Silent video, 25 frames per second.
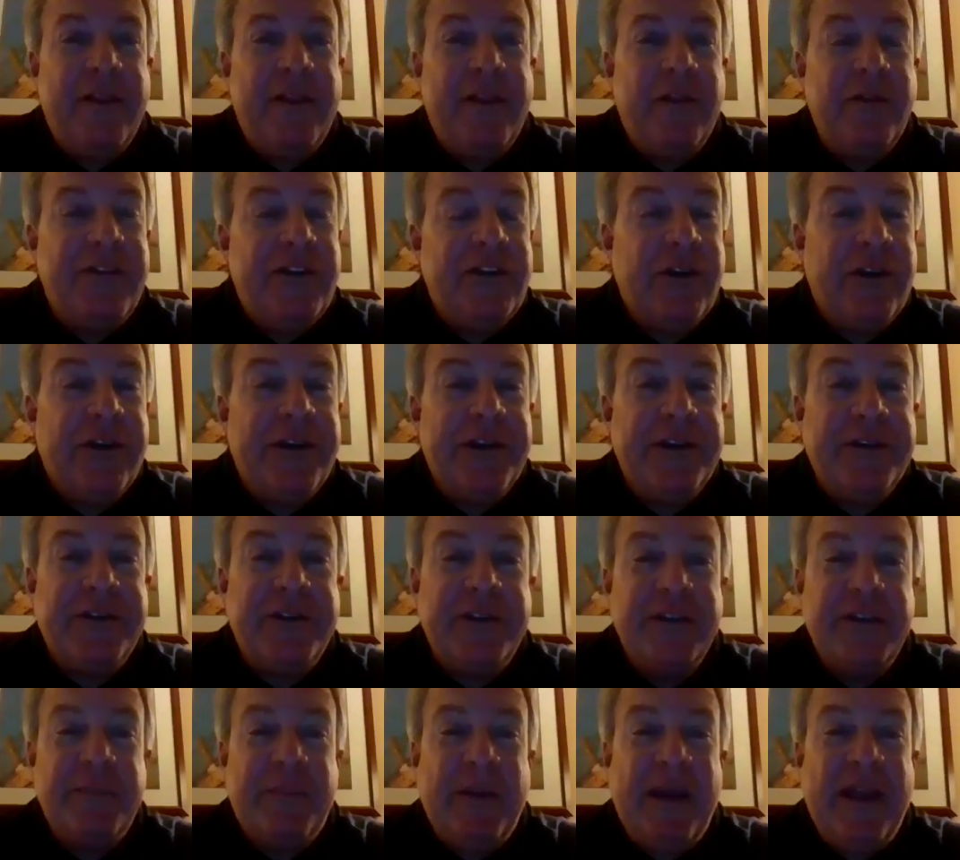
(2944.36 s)
of those fish are going
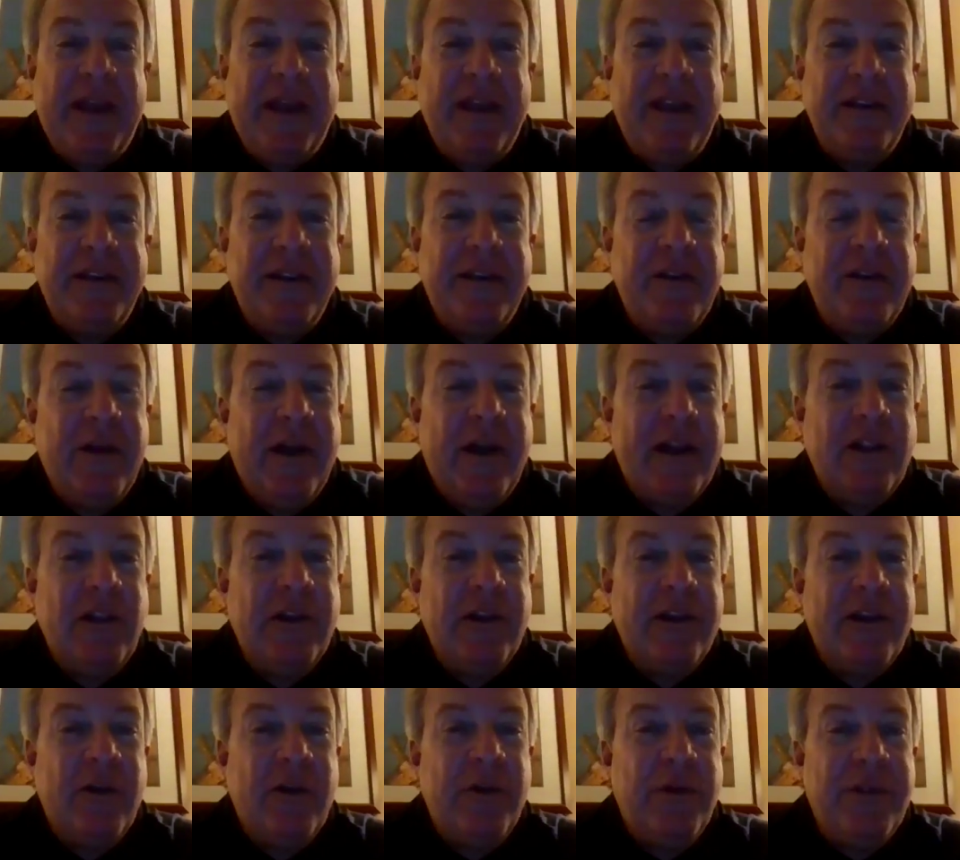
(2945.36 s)
to suspend, and you got to
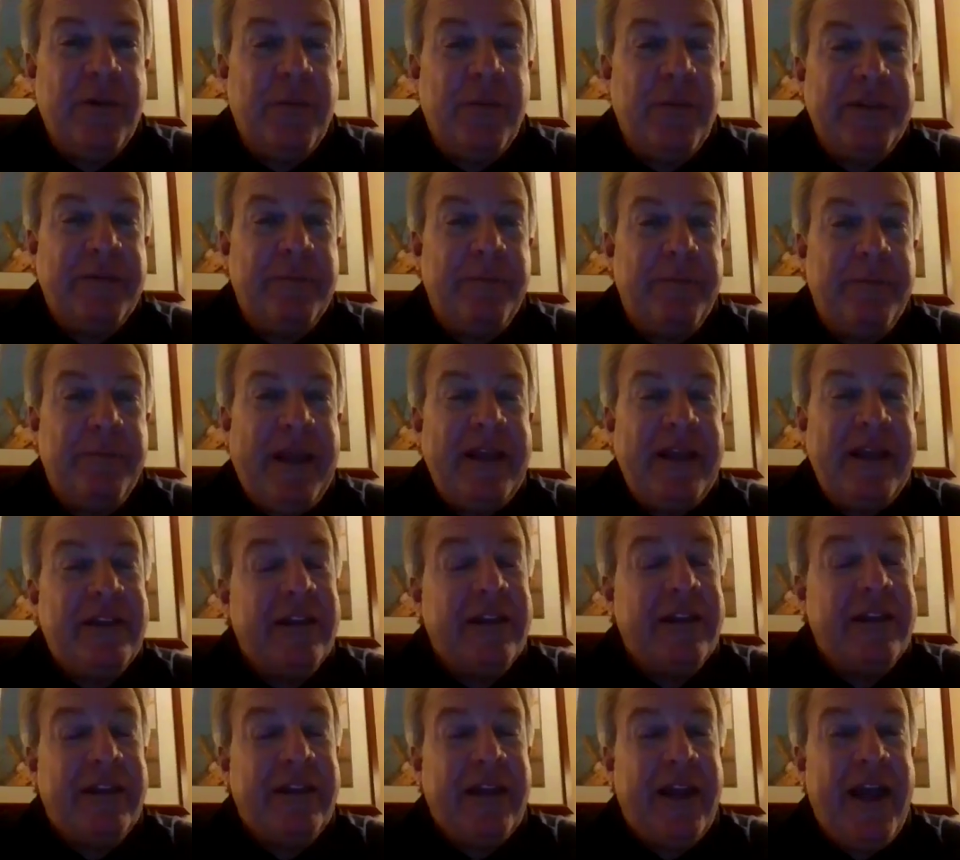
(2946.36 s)
look at what bait
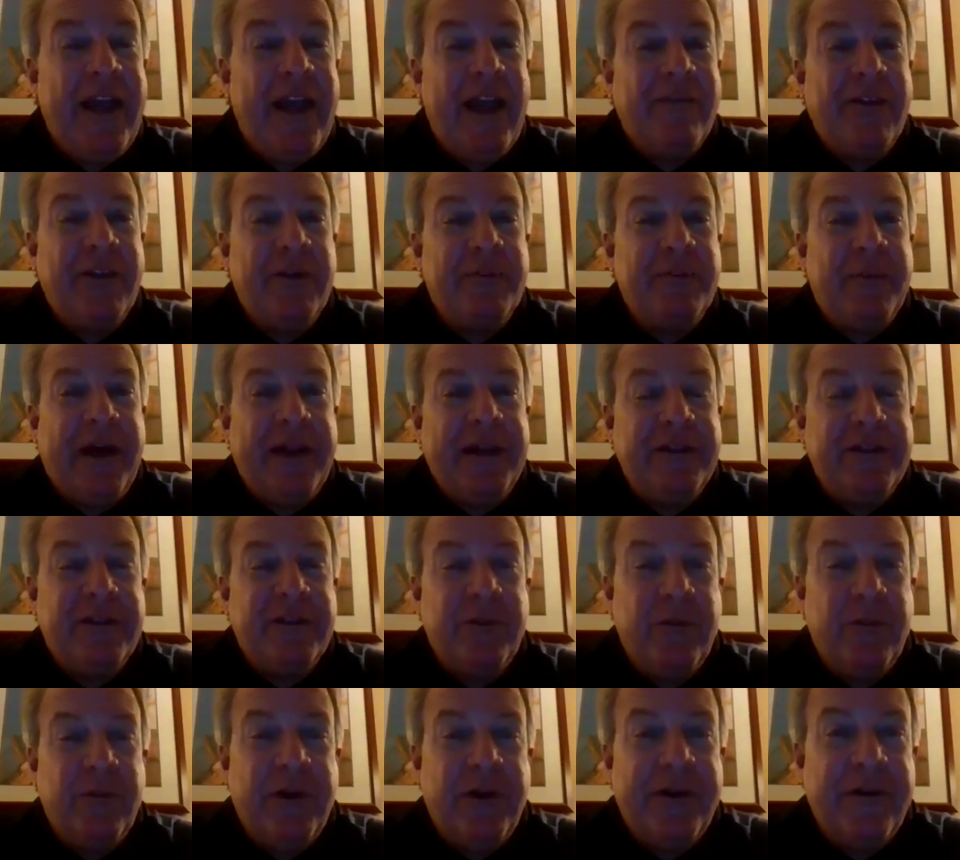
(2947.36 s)
that they have on those
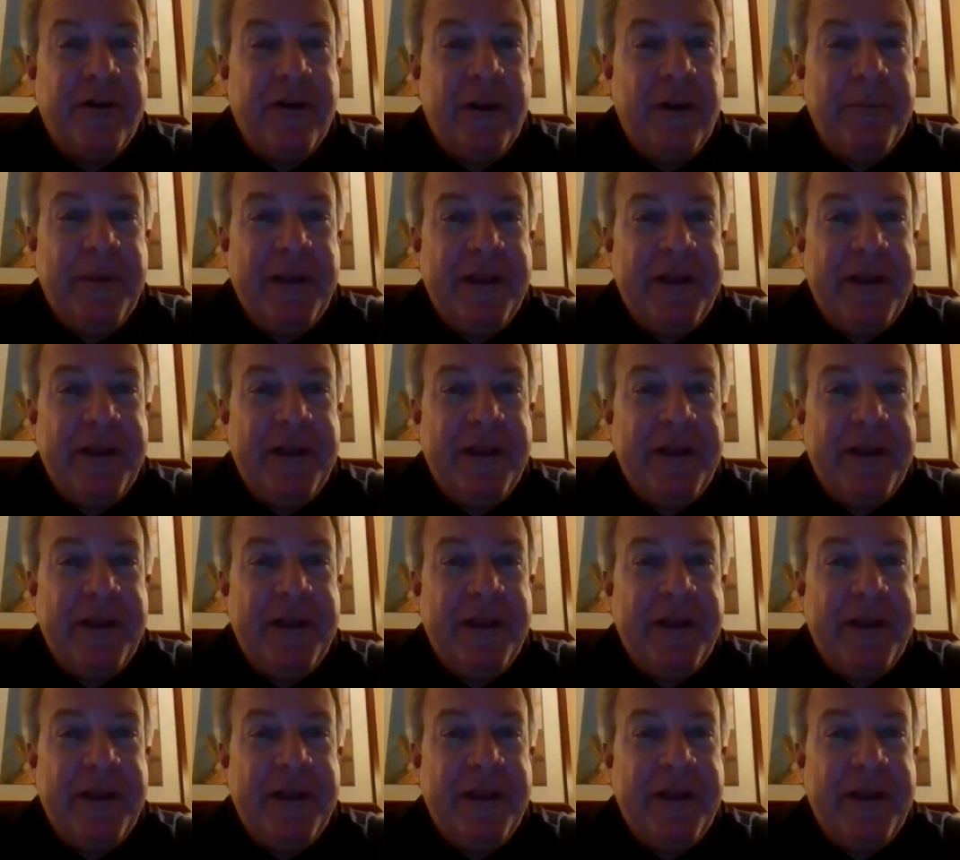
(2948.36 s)
bodies of water.